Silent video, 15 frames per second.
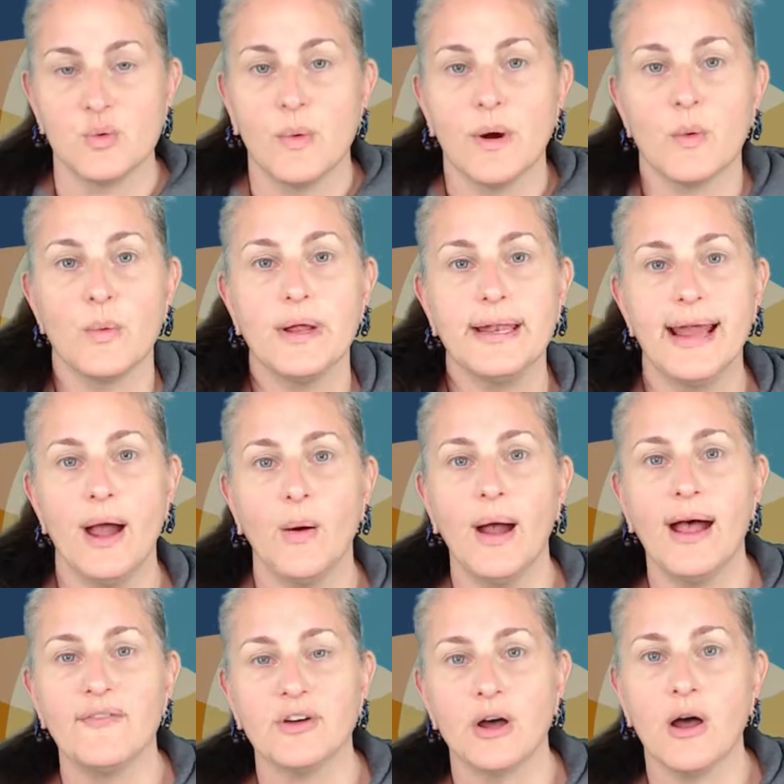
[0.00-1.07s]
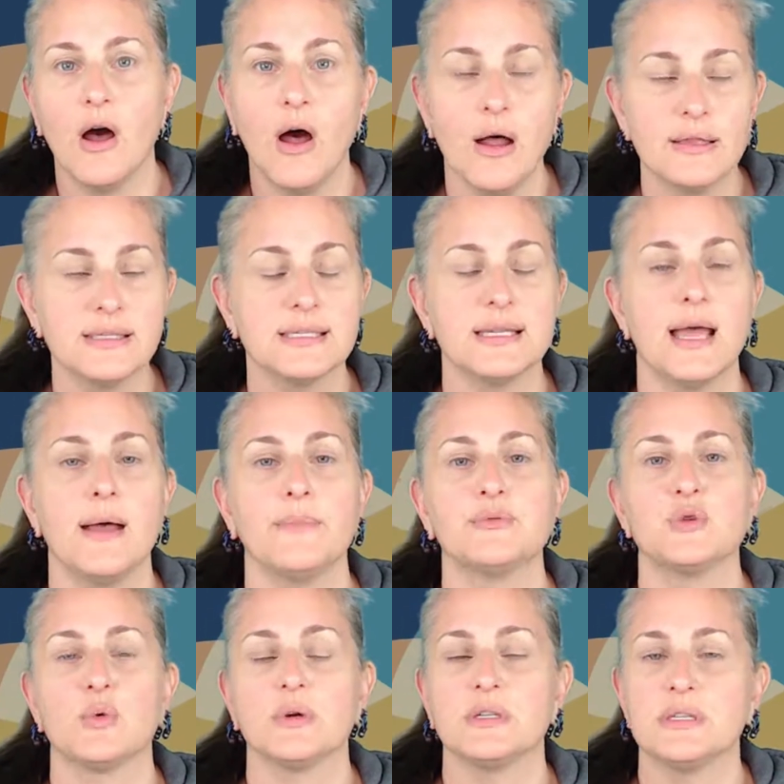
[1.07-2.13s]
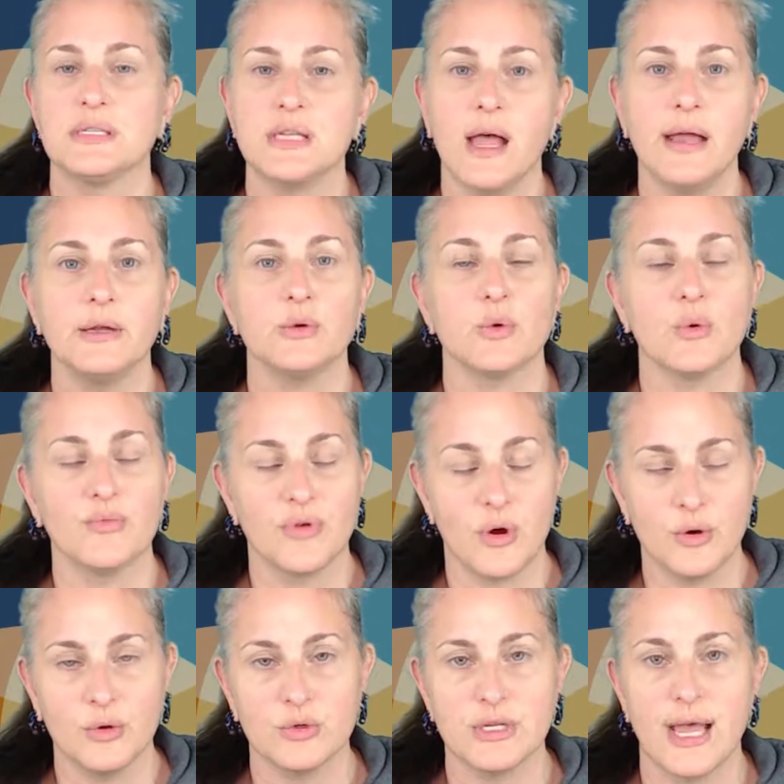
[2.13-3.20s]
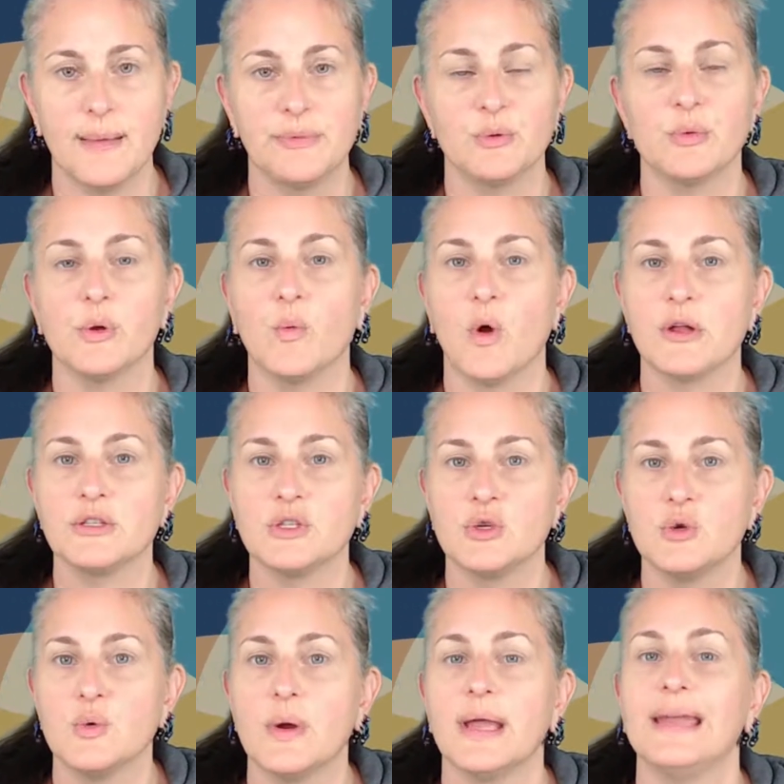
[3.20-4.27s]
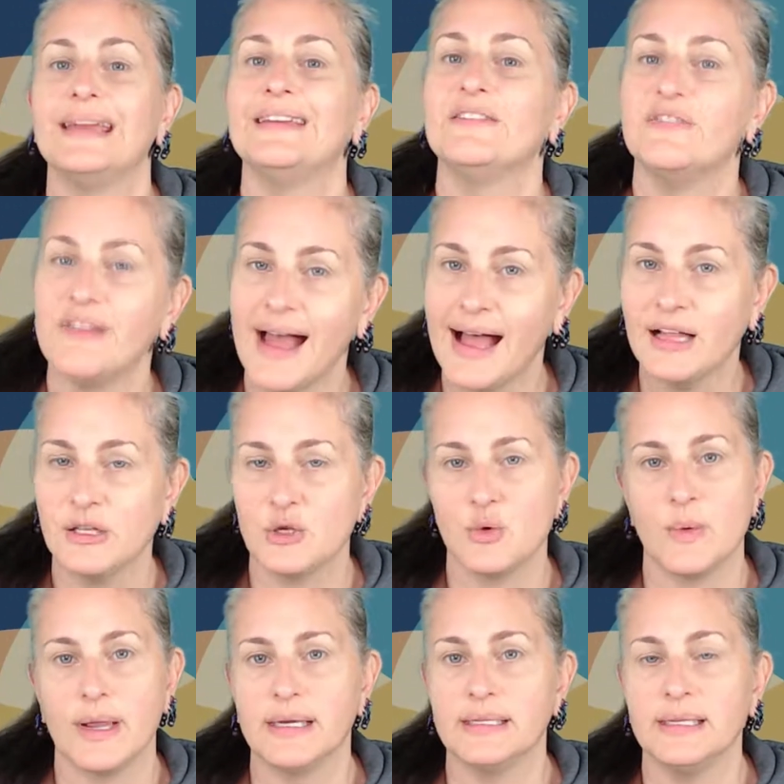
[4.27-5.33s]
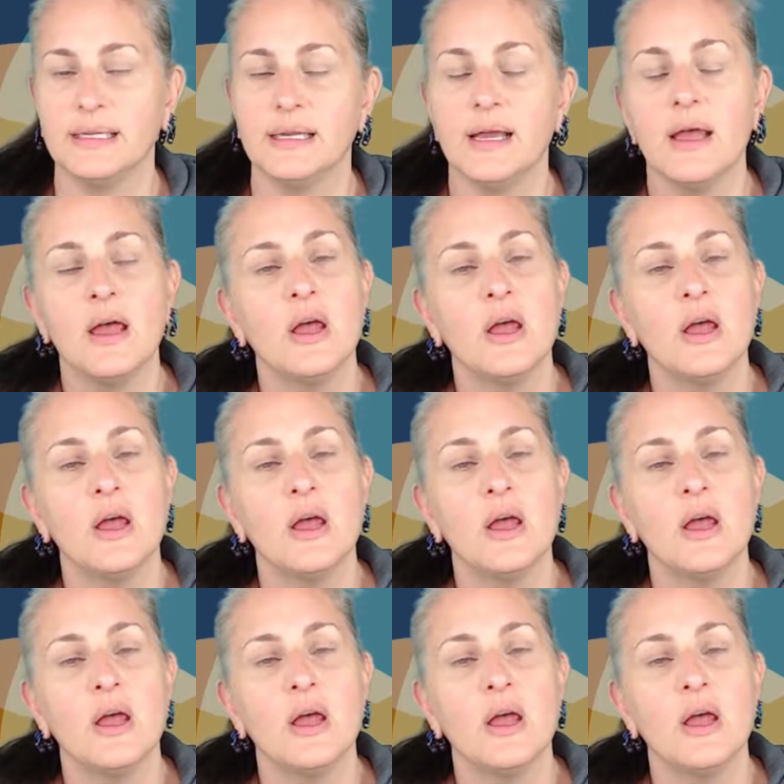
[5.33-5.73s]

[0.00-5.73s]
where we now have a concept or a design or a prototype, and we want to evaluate it